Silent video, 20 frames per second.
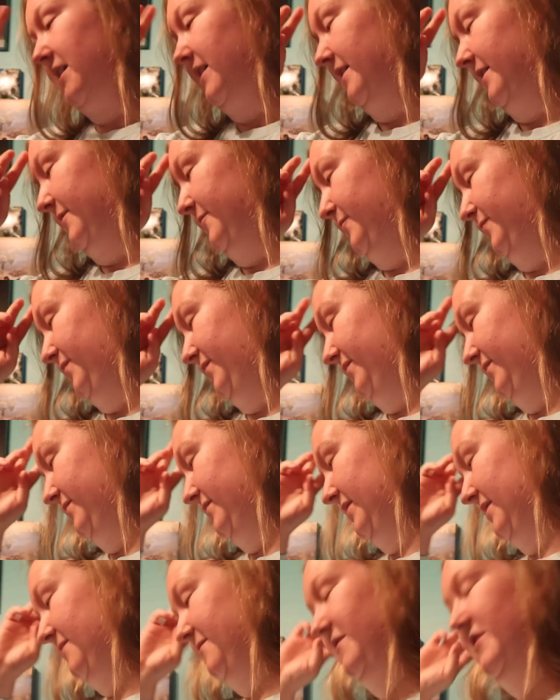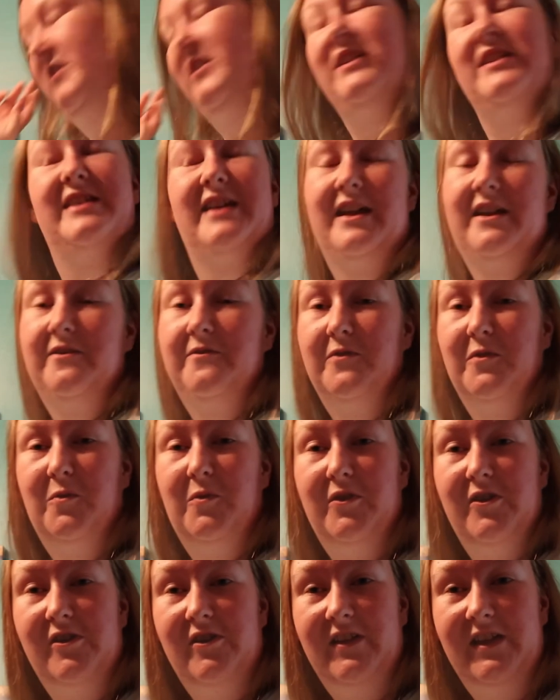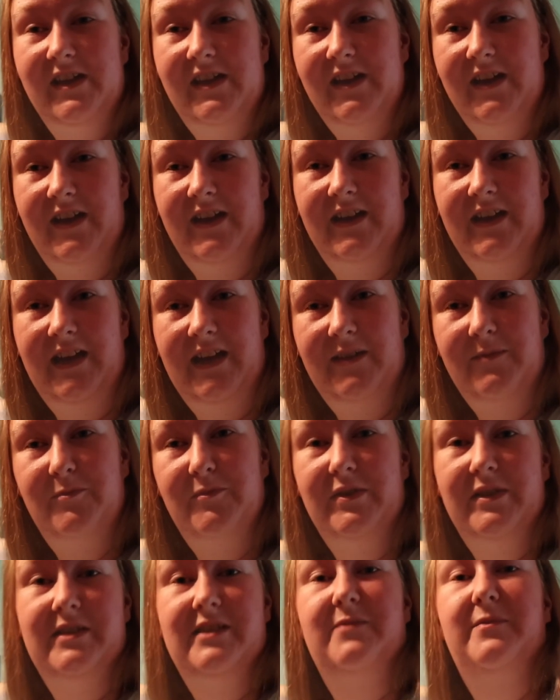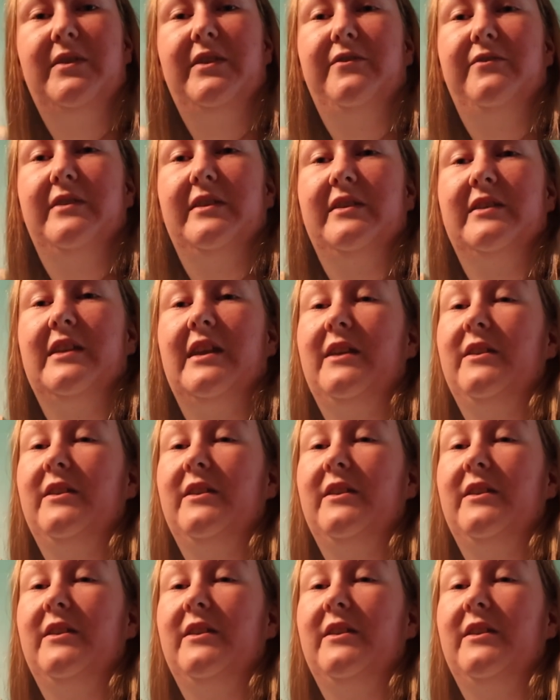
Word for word: Um, but I'm very excited for what all I got at Bricks and Minifigs,